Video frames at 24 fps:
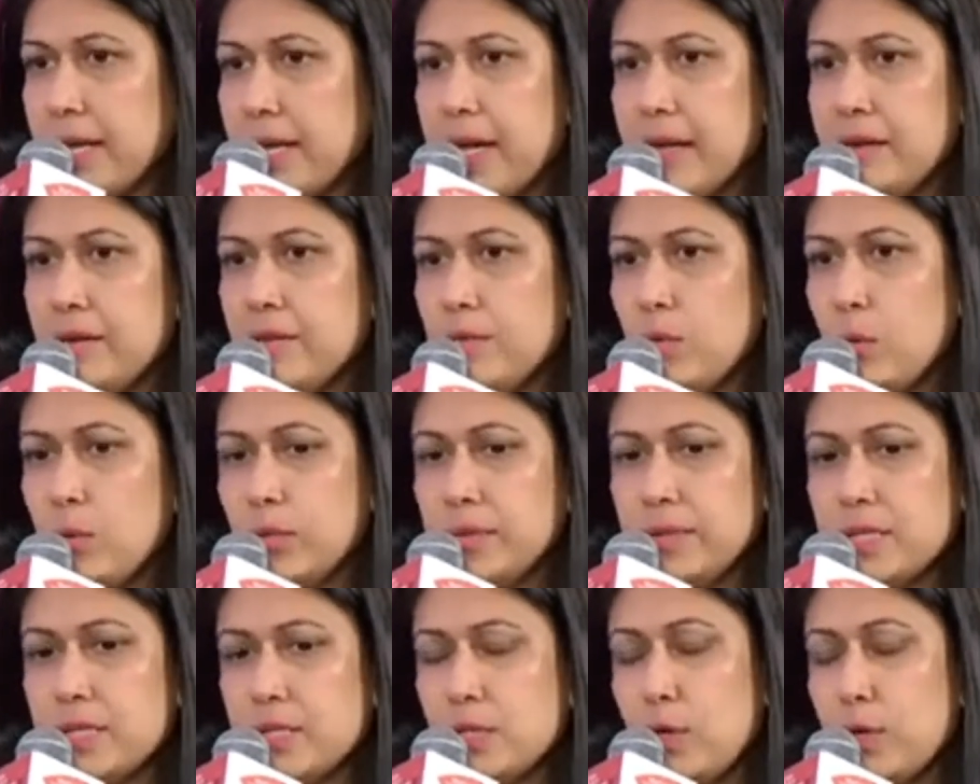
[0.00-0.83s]
And
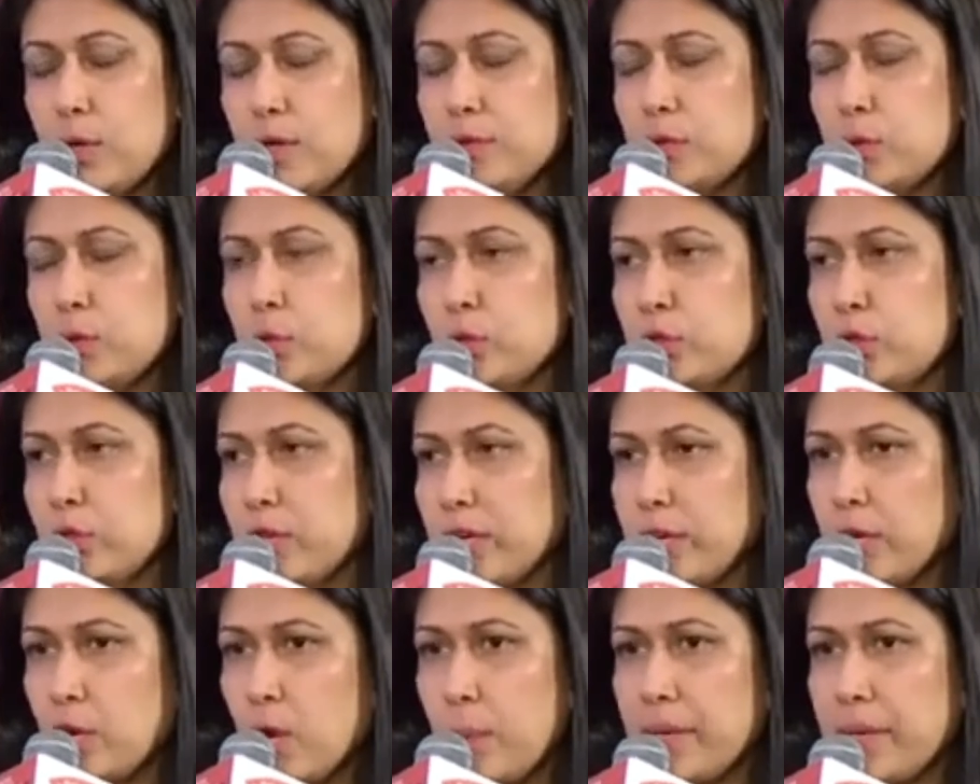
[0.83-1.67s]
there's a lot of
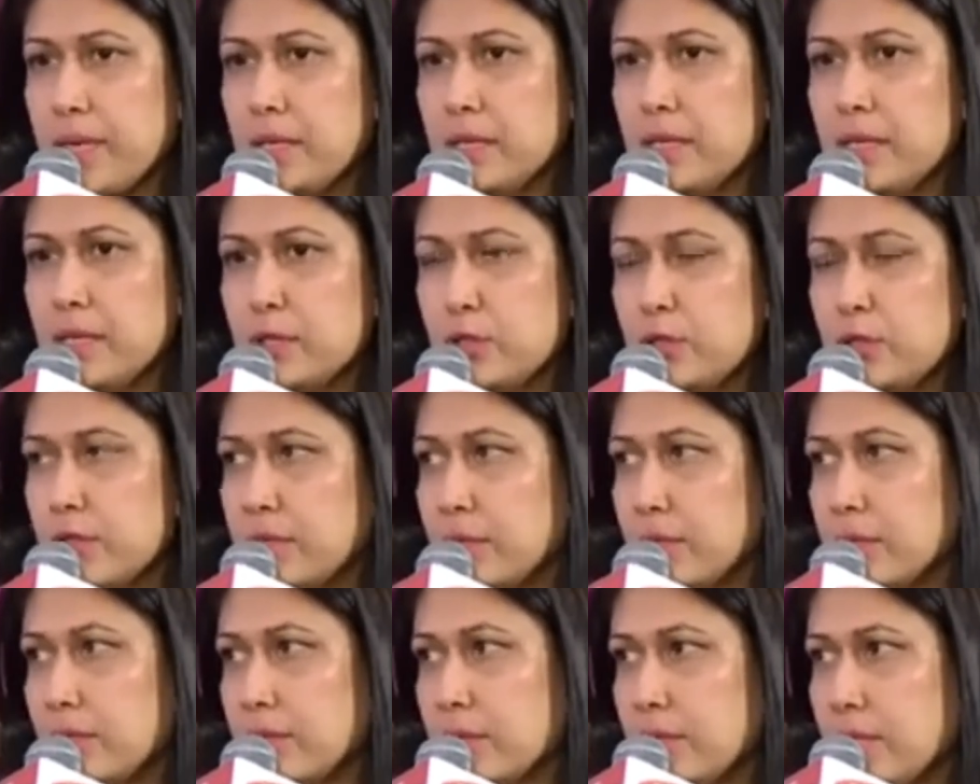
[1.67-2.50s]
socio-economic
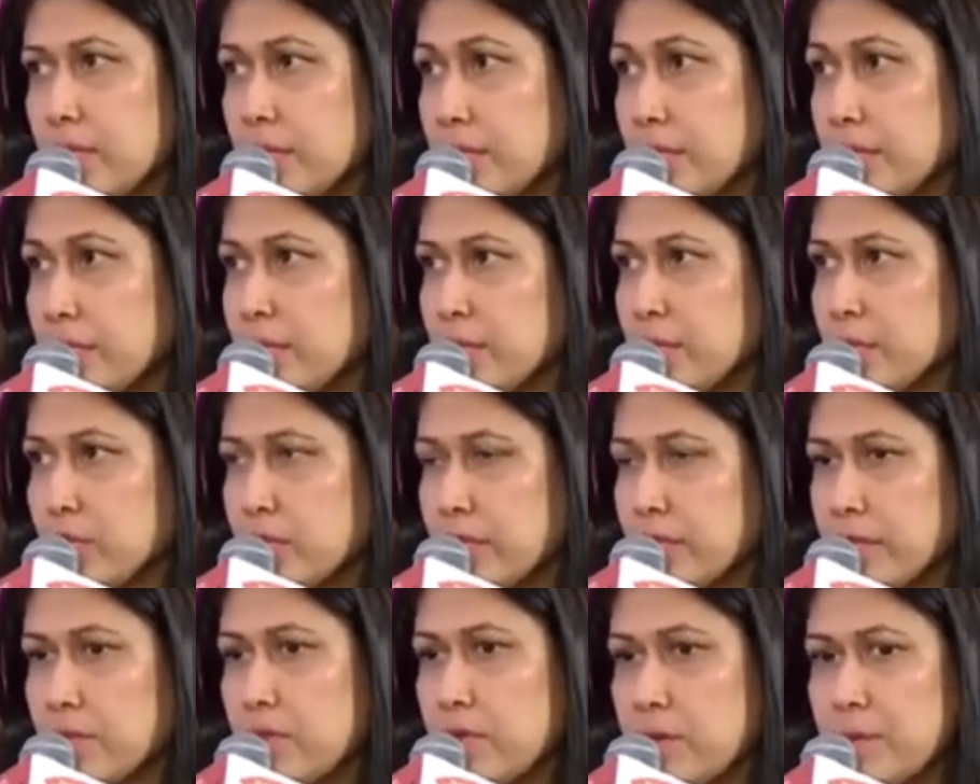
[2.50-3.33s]

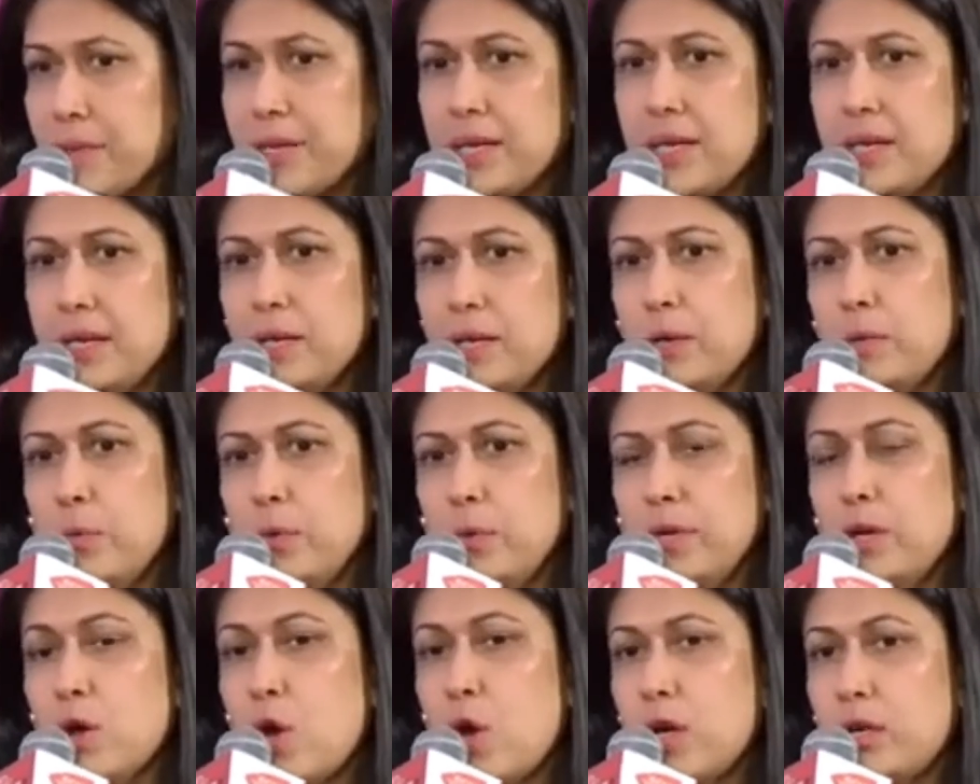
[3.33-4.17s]
conditioning. Women are like,
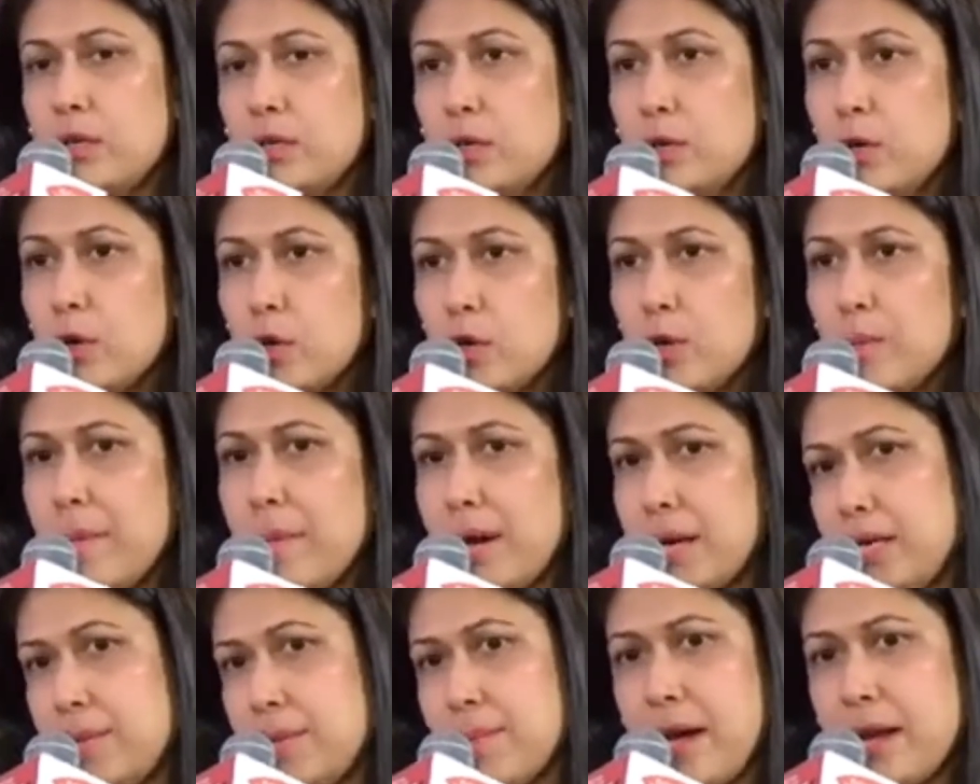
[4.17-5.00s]
we are not good
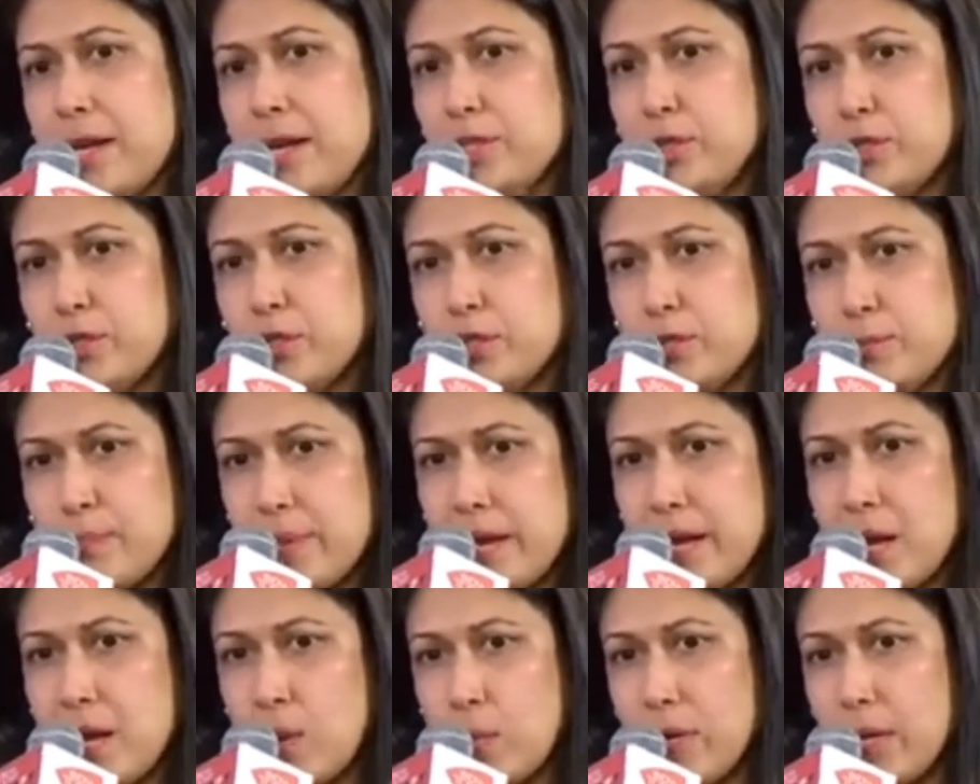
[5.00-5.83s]
money managers.
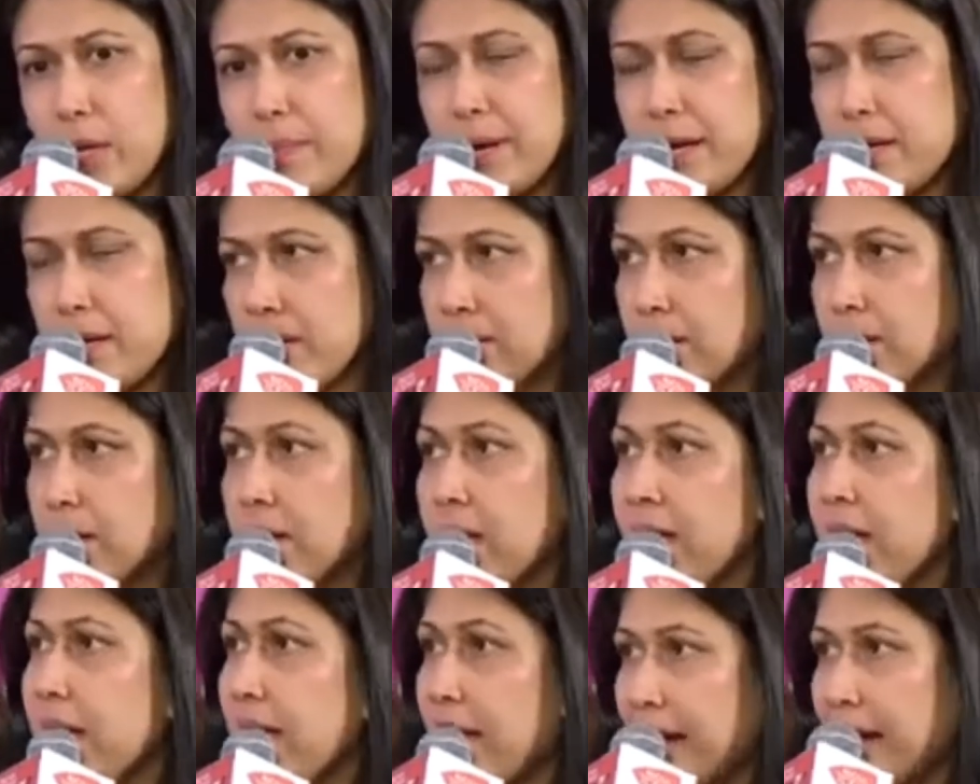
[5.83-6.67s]
Men are way better
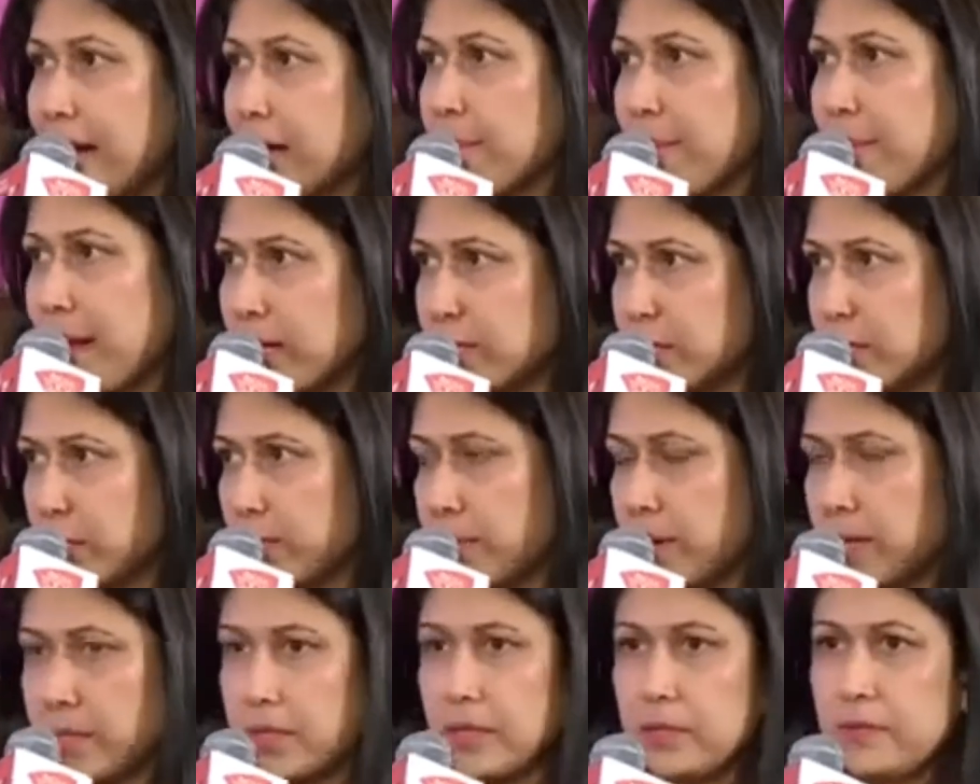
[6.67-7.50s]
at managing
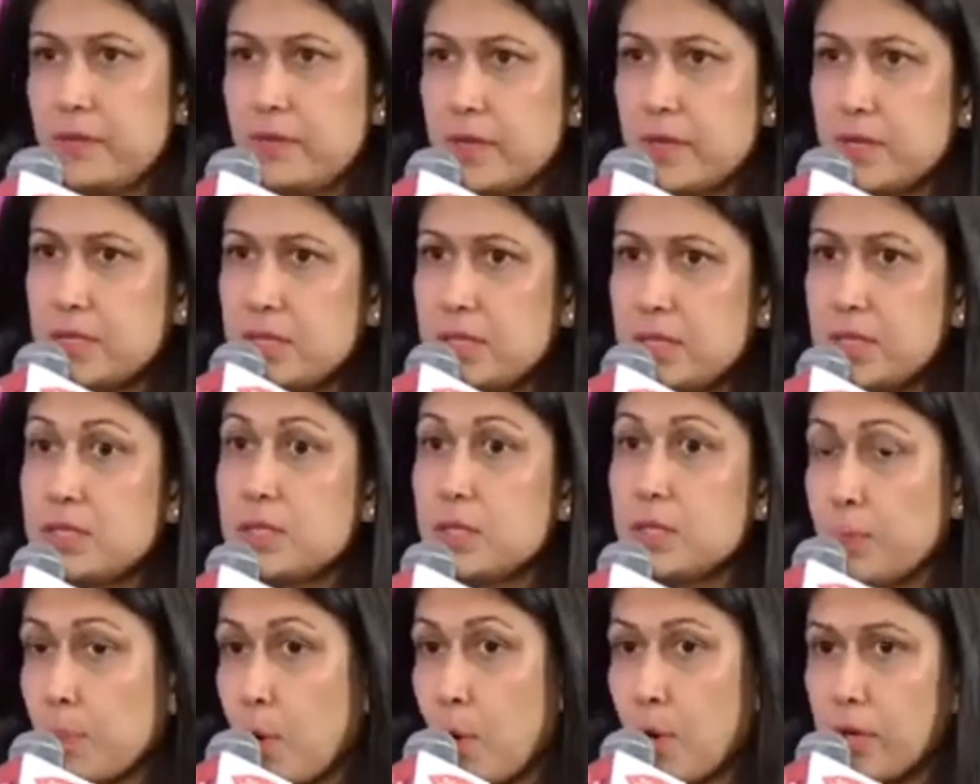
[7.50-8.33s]
money. First is
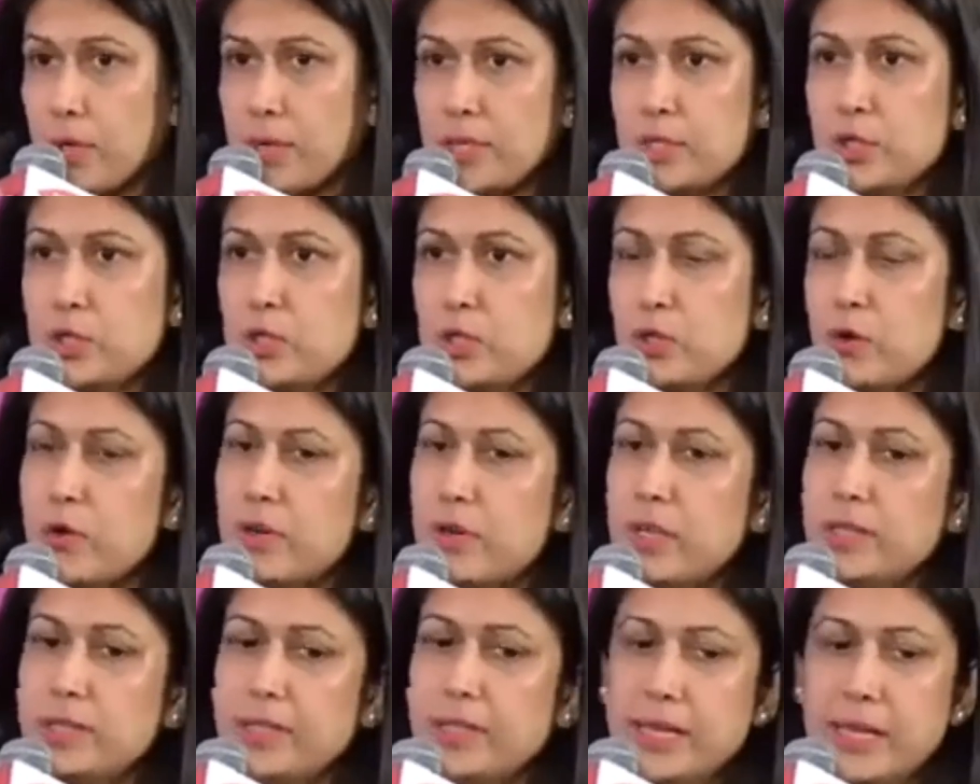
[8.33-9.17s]
support,
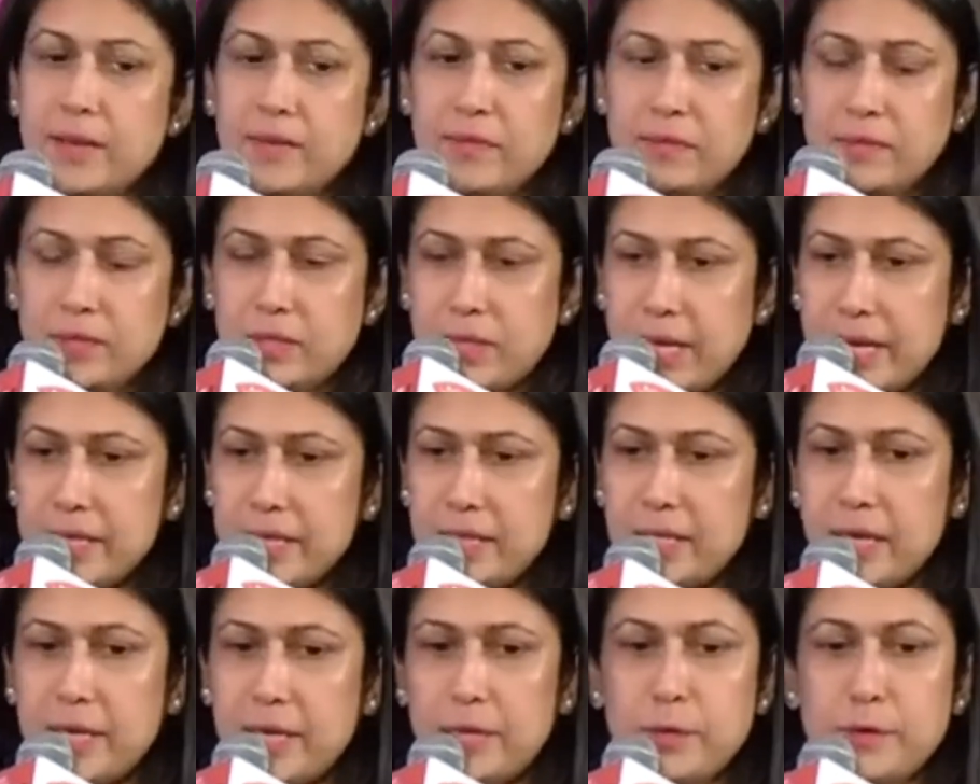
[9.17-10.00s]
ensuring they have the right
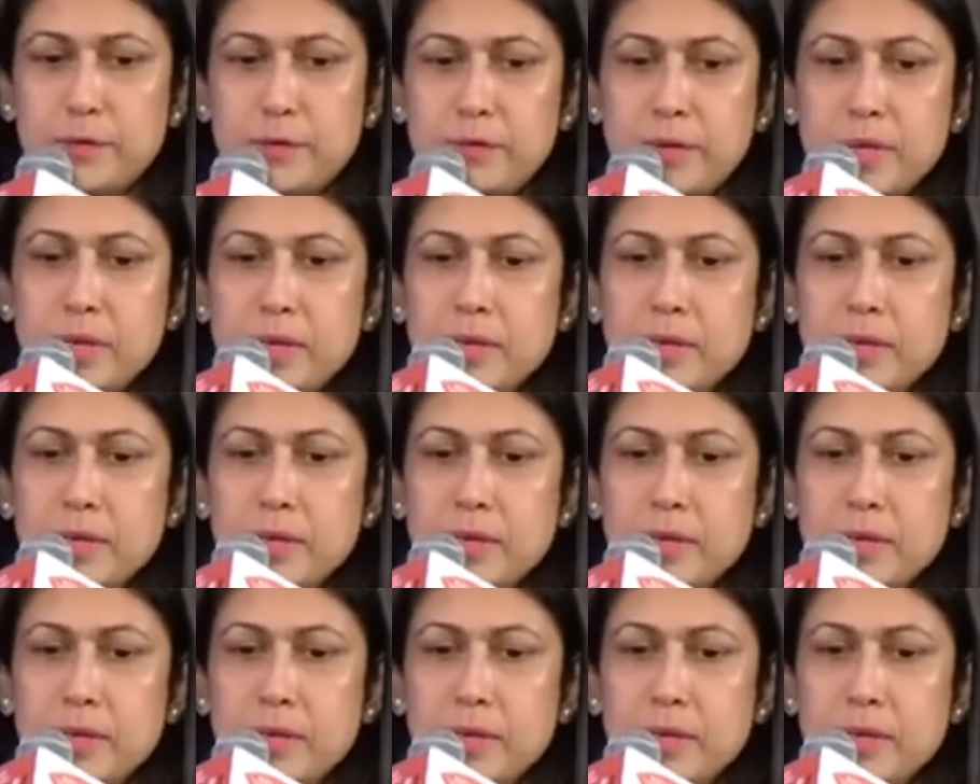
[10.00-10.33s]
kind of